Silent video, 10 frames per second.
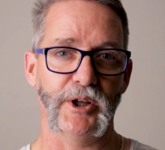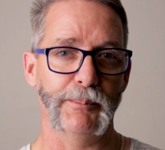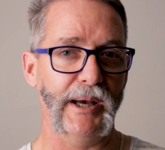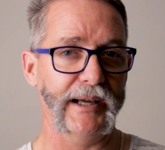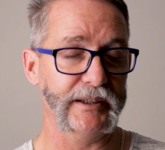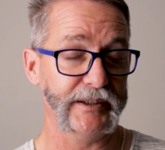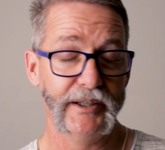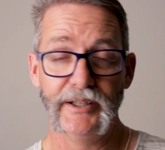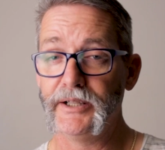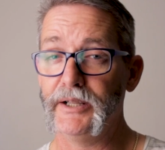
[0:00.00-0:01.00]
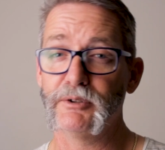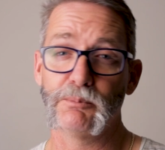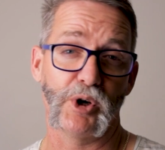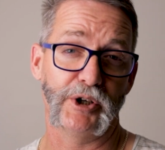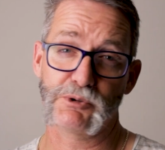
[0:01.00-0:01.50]
so badly. Even
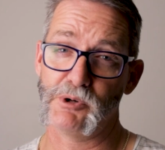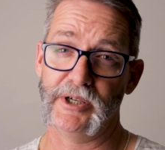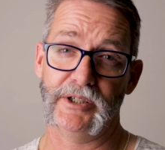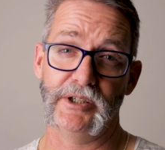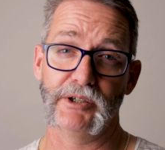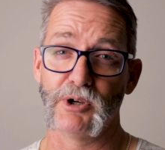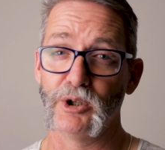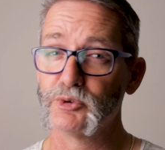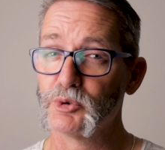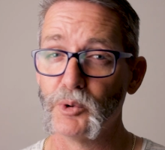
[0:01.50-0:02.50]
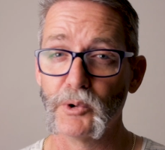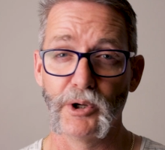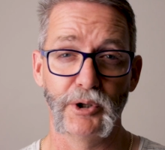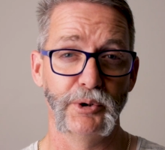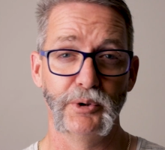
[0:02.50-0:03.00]
my 20-year-old
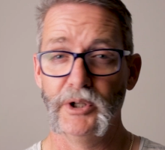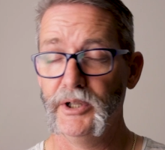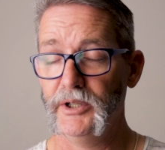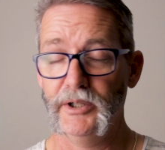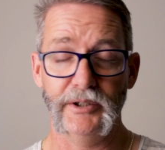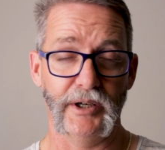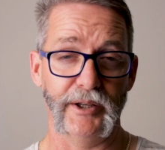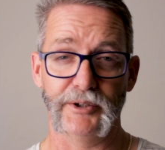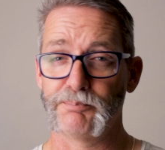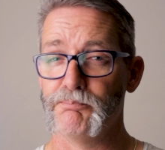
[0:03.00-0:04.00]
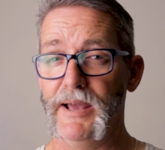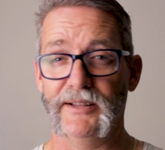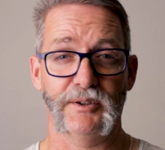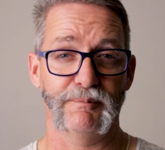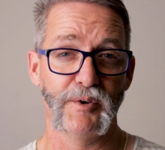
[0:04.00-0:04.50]
daughter who, you know, it's
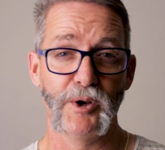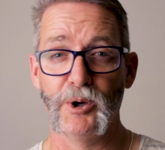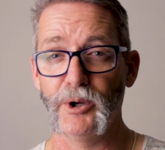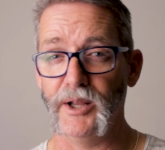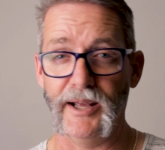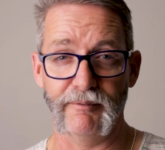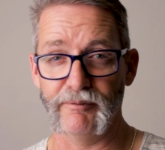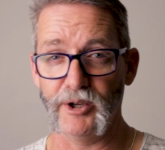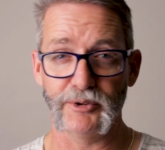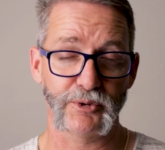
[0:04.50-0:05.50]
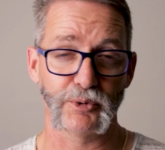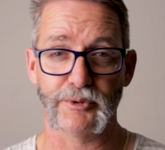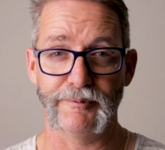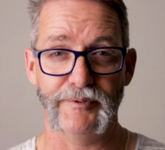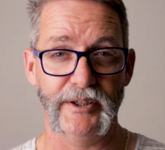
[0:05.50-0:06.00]
massive for her to have those
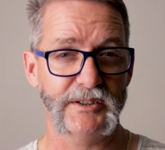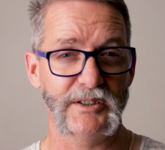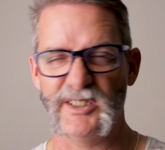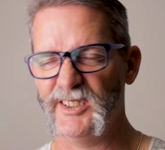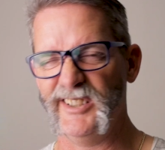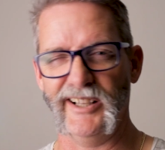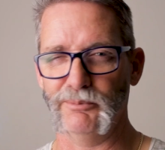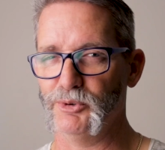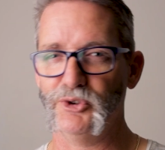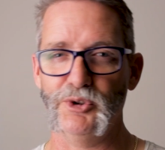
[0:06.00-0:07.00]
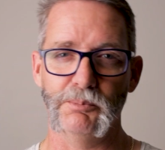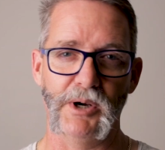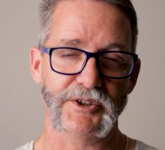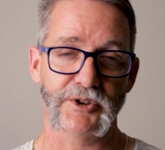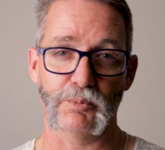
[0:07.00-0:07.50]
sorts of features. She said it was too
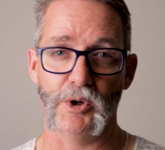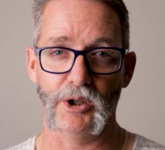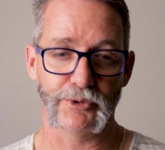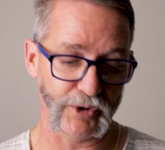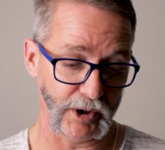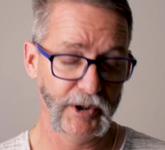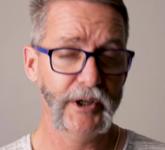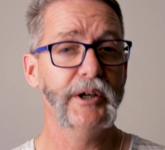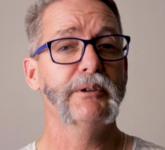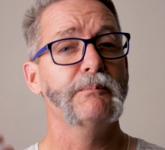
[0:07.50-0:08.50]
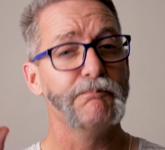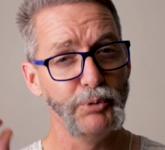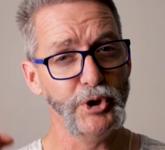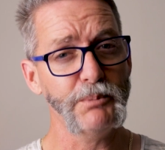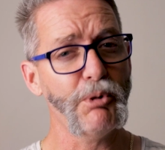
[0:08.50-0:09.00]
much as well. So
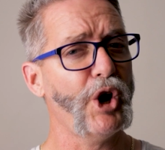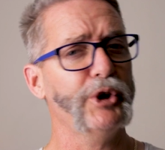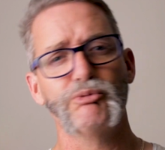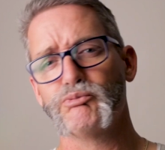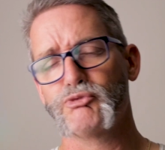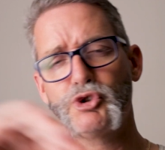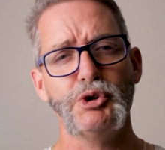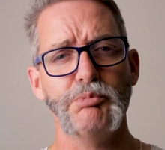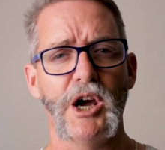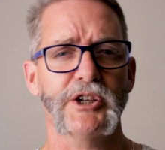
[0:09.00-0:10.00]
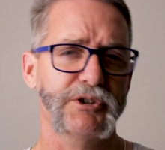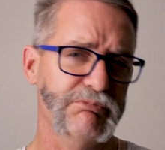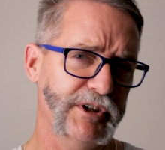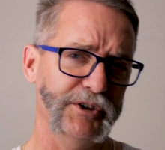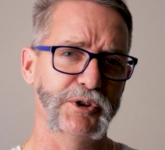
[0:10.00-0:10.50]
beauty mode, too much,
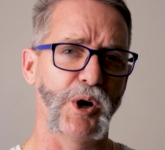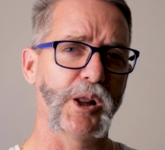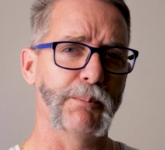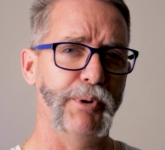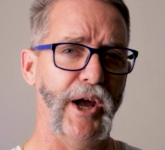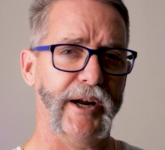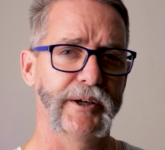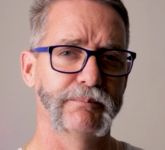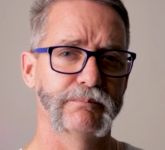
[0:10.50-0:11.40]
need to dial it back.